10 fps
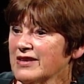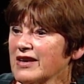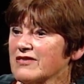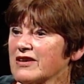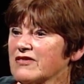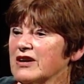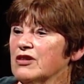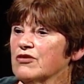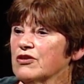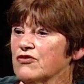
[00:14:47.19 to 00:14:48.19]
Yes. As I
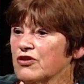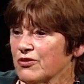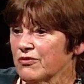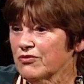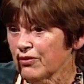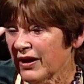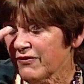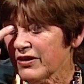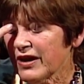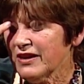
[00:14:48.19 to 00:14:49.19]
look at you, you have
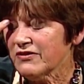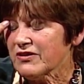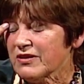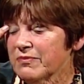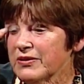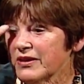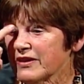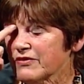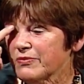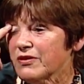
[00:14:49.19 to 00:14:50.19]
the eyelids are completely
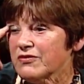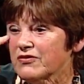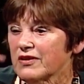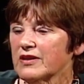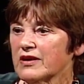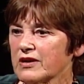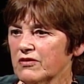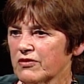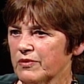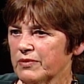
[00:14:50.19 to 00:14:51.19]
exposed. Like you
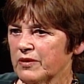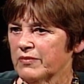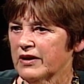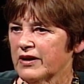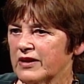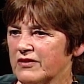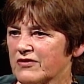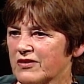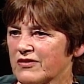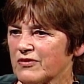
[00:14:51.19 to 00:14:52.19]
look at me and my eyelids are
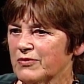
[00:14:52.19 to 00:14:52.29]
not exposed.